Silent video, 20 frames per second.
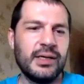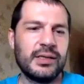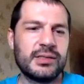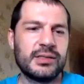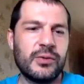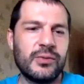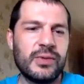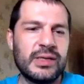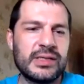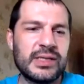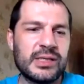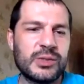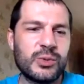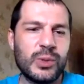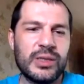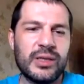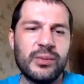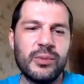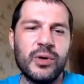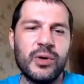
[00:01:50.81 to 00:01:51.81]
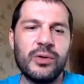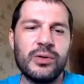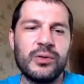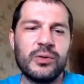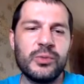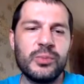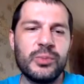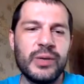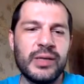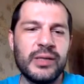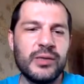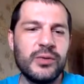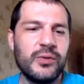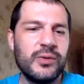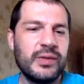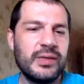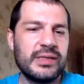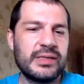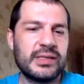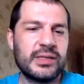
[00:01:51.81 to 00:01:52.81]
So this is what I'm going to bring you
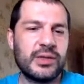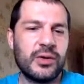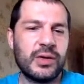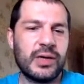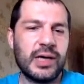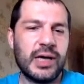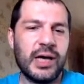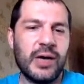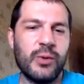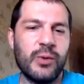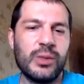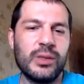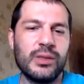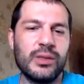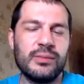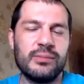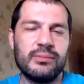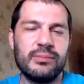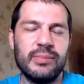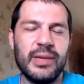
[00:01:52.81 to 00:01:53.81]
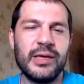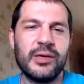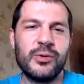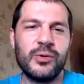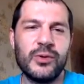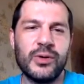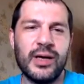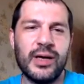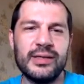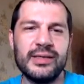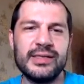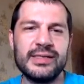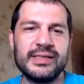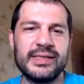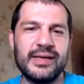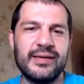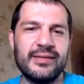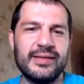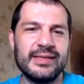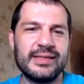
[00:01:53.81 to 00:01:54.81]
in this talk. I will make you
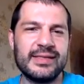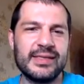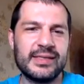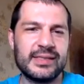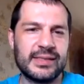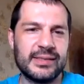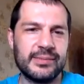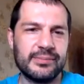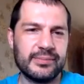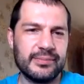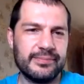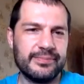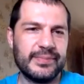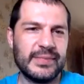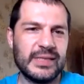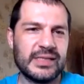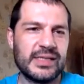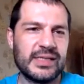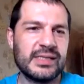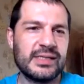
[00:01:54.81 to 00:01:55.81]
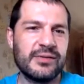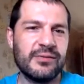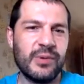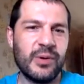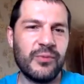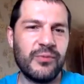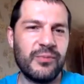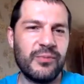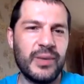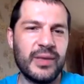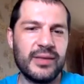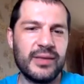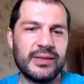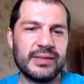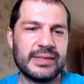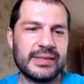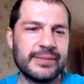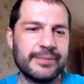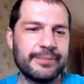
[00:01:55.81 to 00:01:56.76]
understand the system of methods.